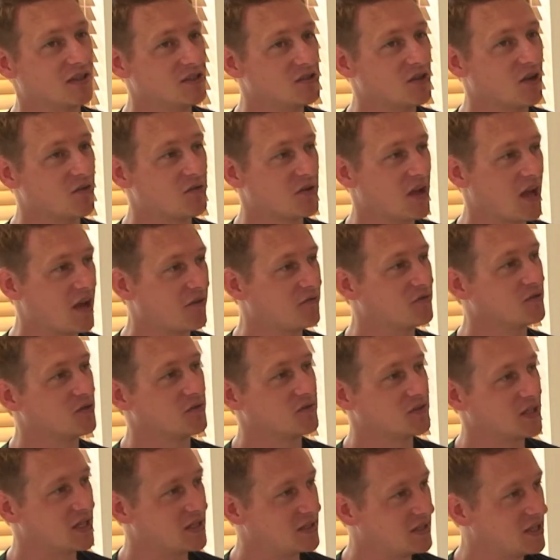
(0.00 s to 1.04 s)
and you don't have to
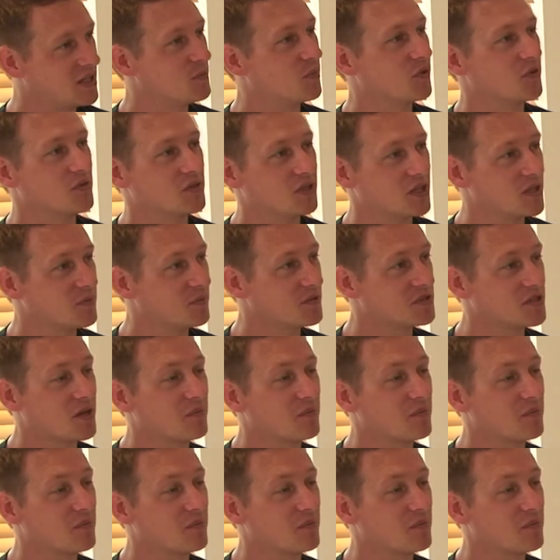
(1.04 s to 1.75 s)
have said deeper and deeper.